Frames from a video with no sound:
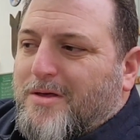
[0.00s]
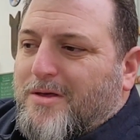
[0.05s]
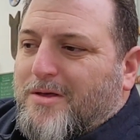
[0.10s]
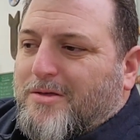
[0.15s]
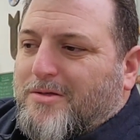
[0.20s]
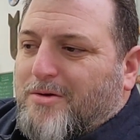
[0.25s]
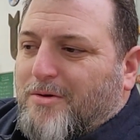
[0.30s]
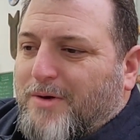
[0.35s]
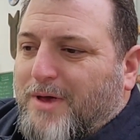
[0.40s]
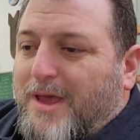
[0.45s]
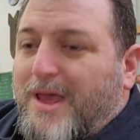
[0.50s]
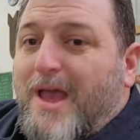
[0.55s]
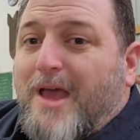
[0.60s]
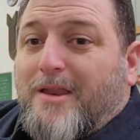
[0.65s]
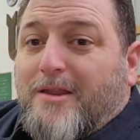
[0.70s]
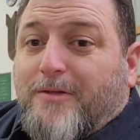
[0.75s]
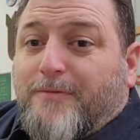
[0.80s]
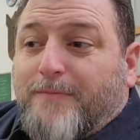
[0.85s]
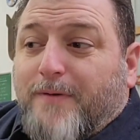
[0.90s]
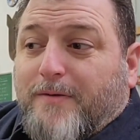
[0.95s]
so he had
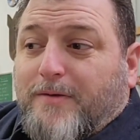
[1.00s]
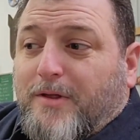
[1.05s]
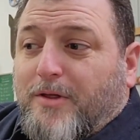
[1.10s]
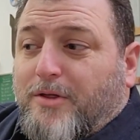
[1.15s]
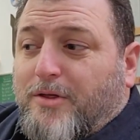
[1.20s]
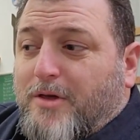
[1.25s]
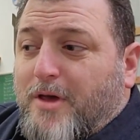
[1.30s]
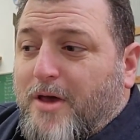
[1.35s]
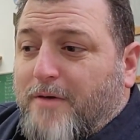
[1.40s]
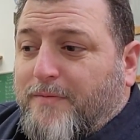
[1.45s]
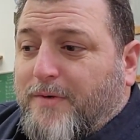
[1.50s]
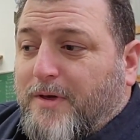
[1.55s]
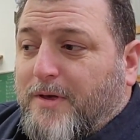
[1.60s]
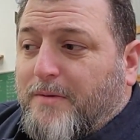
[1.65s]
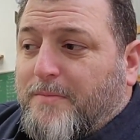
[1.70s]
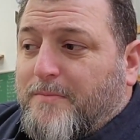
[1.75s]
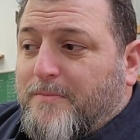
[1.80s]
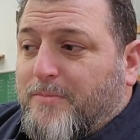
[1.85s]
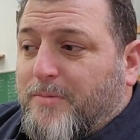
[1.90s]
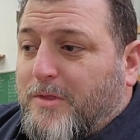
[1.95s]
this 50 Chevy
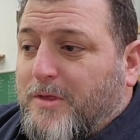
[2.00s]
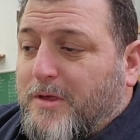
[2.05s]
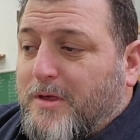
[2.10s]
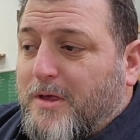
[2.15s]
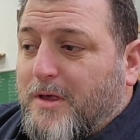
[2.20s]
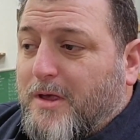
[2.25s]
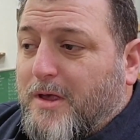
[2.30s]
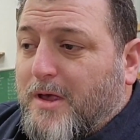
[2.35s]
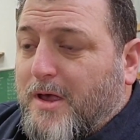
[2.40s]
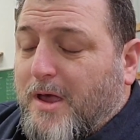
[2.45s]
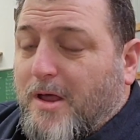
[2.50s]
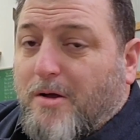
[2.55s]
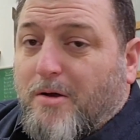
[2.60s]
and